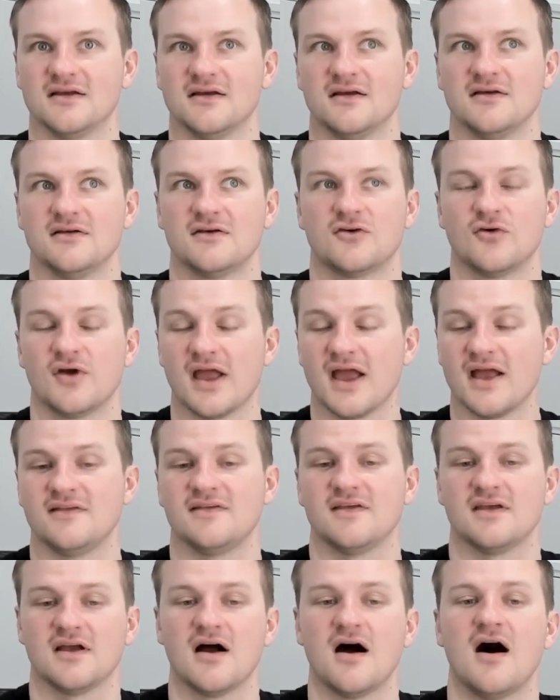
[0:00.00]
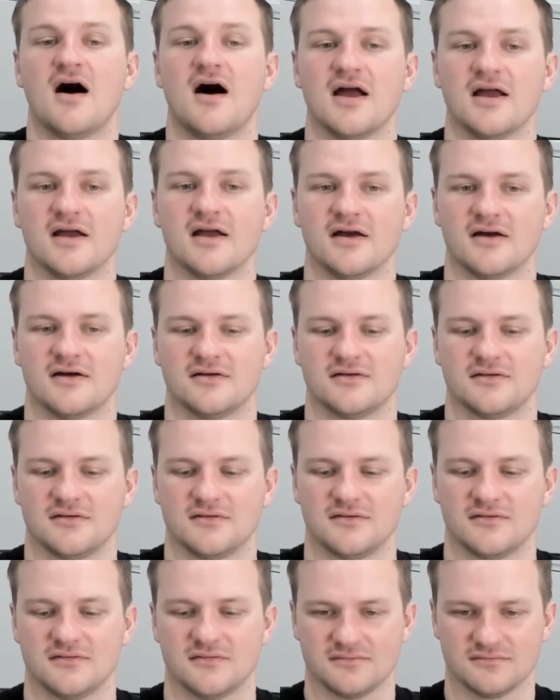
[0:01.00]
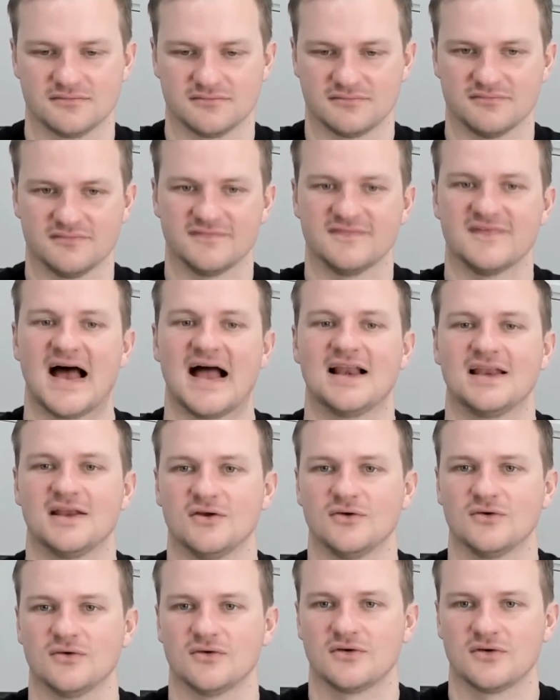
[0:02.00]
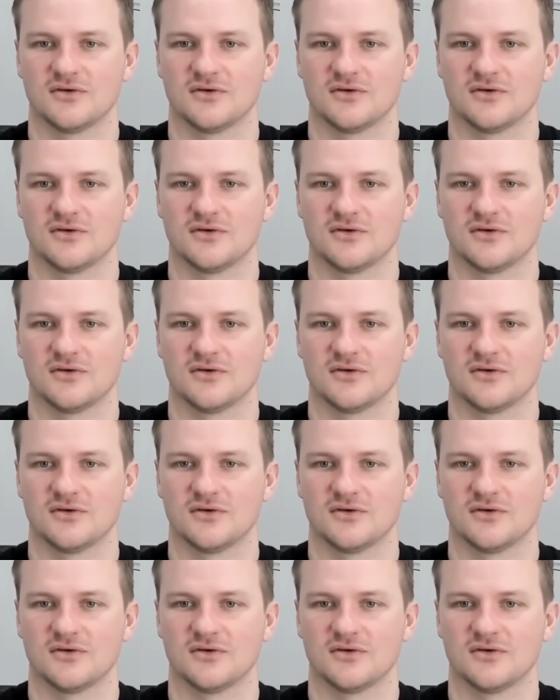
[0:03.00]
creating higher value,